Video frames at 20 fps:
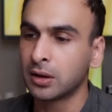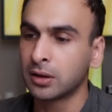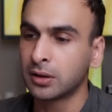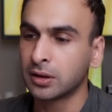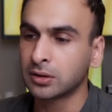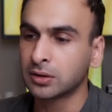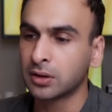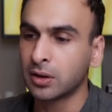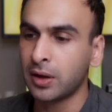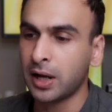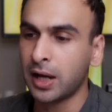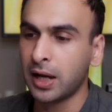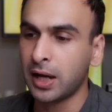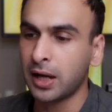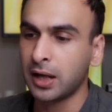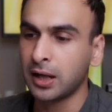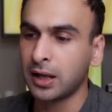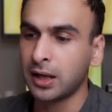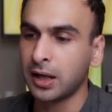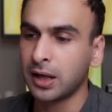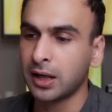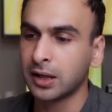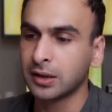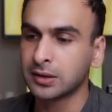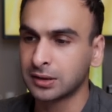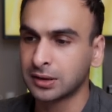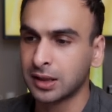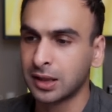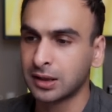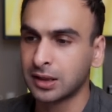Let's go ahead and
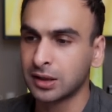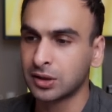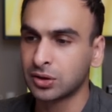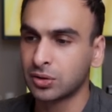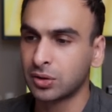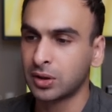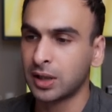set this so